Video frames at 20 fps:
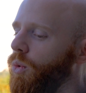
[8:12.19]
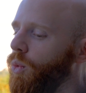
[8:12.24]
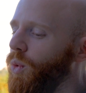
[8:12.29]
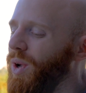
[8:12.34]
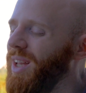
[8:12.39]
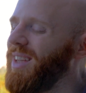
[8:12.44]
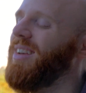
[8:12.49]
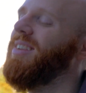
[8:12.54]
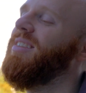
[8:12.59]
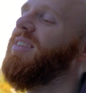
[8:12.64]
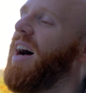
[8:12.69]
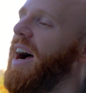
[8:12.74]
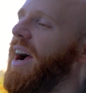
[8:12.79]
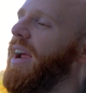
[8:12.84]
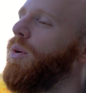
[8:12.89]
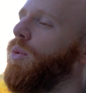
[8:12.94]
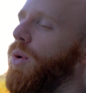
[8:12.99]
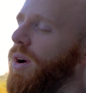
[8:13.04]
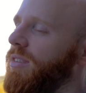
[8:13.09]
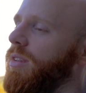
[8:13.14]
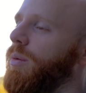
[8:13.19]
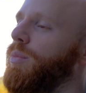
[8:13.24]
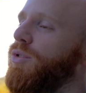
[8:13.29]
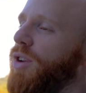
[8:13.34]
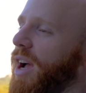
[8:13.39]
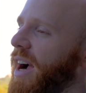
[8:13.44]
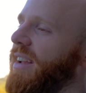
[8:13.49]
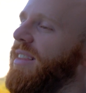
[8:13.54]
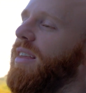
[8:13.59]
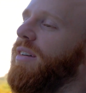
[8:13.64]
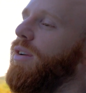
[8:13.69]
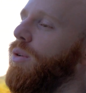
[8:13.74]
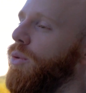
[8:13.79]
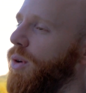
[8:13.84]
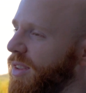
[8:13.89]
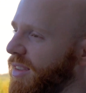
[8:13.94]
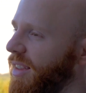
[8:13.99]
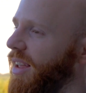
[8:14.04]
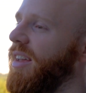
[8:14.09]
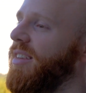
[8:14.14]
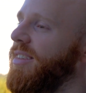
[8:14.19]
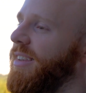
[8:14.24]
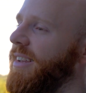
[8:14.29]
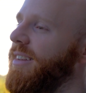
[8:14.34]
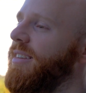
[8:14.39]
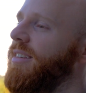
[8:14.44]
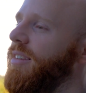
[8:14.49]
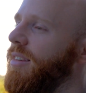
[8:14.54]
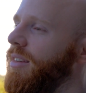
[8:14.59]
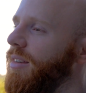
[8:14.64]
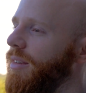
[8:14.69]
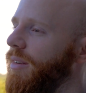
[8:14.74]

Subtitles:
we decide what's objective and what isn't,